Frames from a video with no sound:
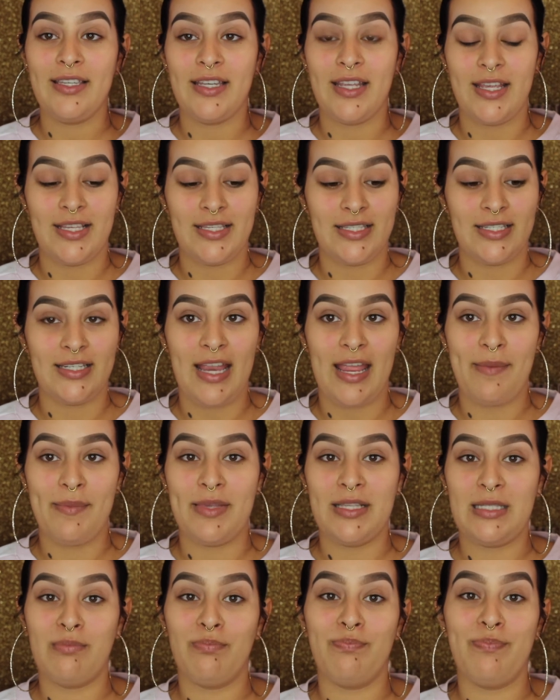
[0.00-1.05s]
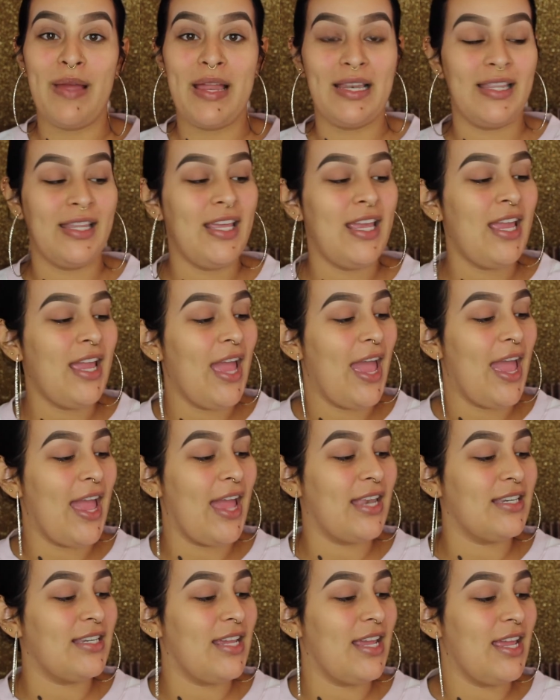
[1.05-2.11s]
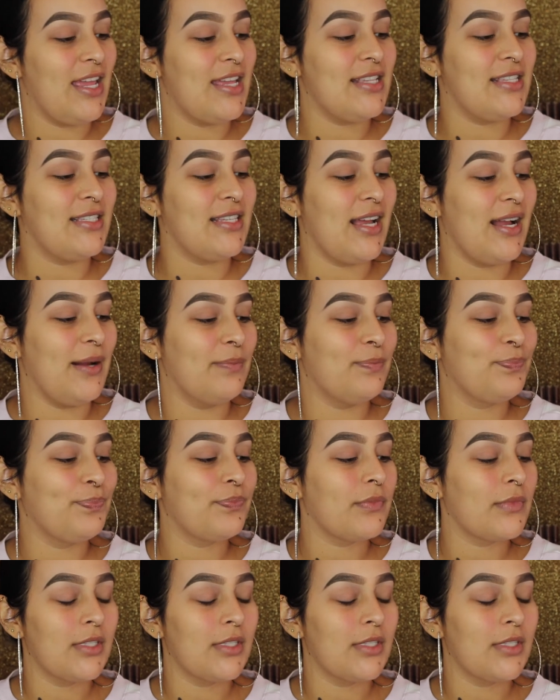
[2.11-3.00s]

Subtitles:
His name is Bentley, and his friend.